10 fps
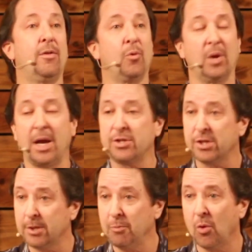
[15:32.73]
the
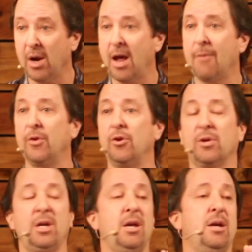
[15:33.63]
relationship you want to have with your
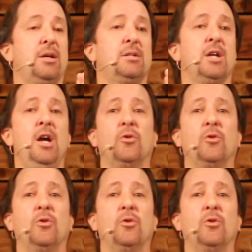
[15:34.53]
kids,